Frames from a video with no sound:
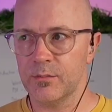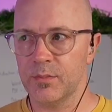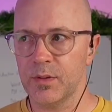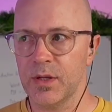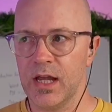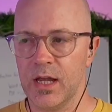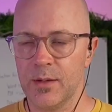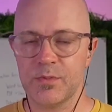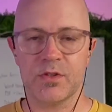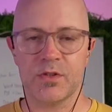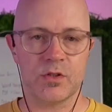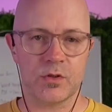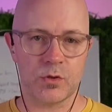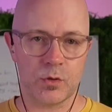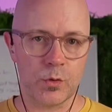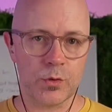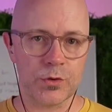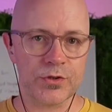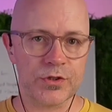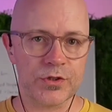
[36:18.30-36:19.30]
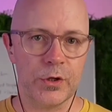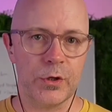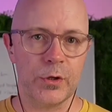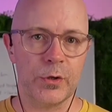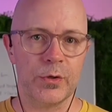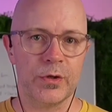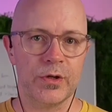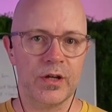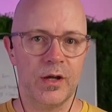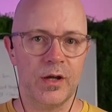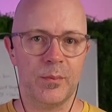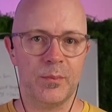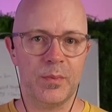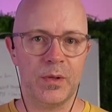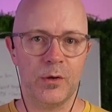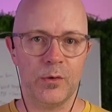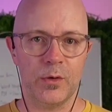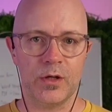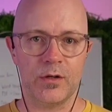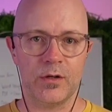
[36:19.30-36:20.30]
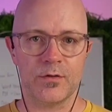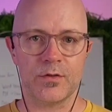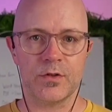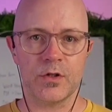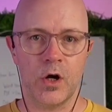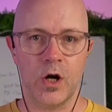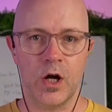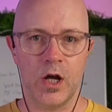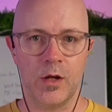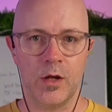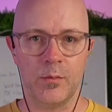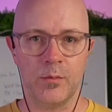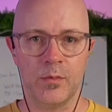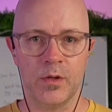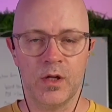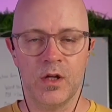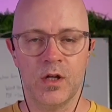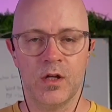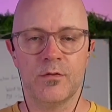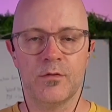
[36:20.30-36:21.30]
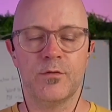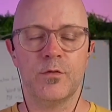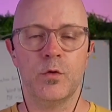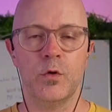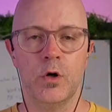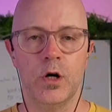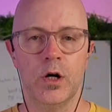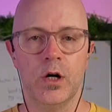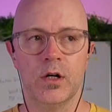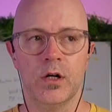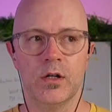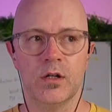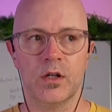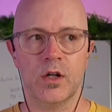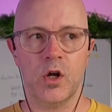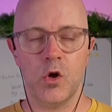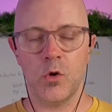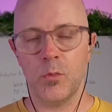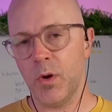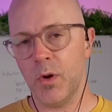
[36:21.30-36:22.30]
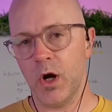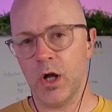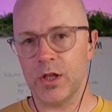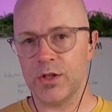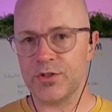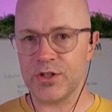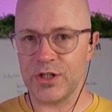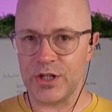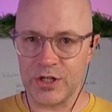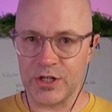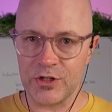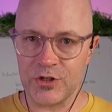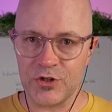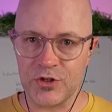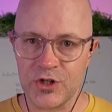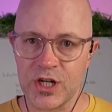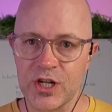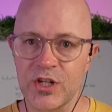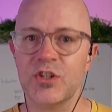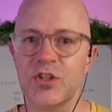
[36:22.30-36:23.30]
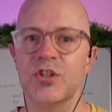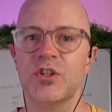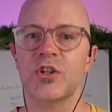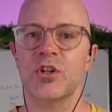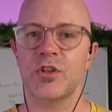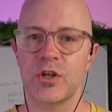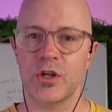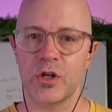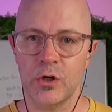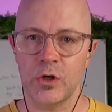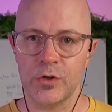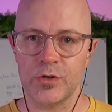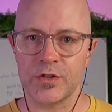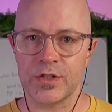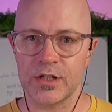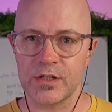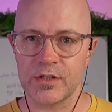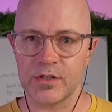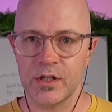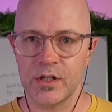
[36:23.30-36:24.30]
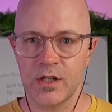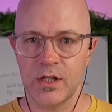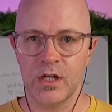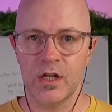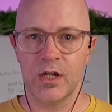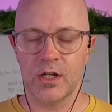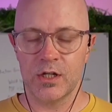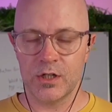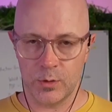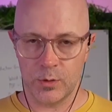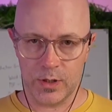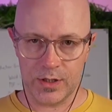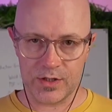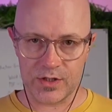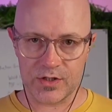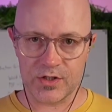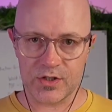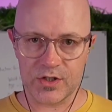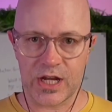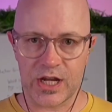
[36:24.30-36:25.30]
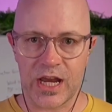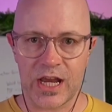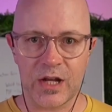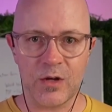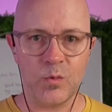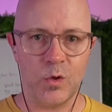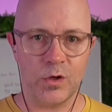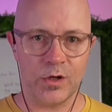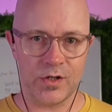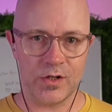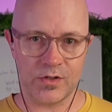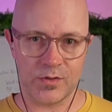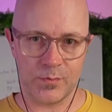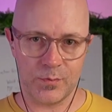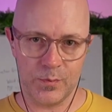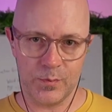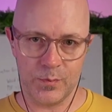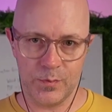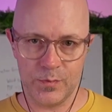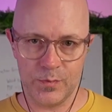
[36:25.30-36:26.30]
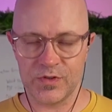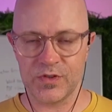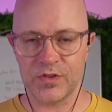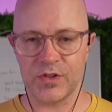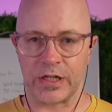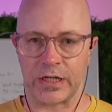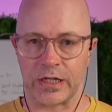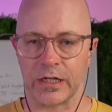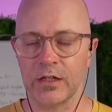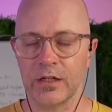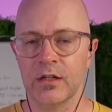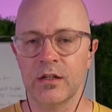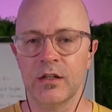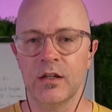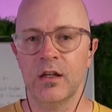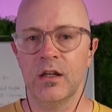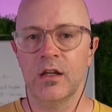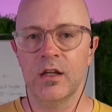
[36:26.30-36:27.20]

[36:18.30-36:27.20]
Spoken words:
perhaps it's also a period of time for Copilot to ingest the content, to understand what it's seen,